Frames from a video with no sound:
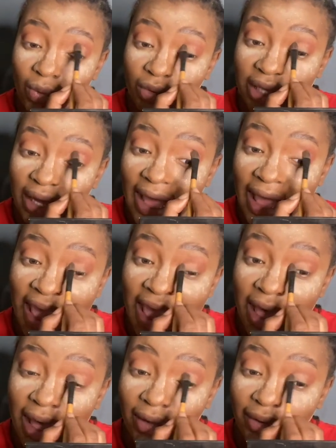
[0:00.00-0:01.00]
the
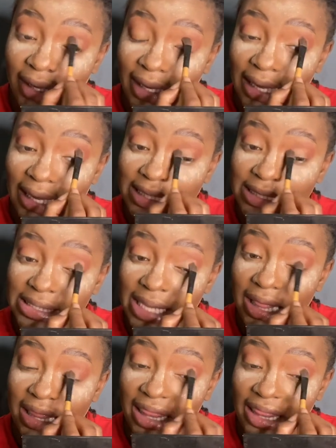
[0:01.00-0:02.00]
hell is
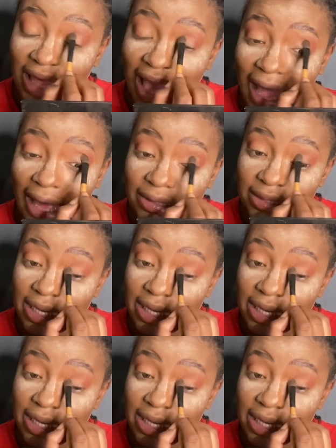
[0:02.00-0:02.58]
that?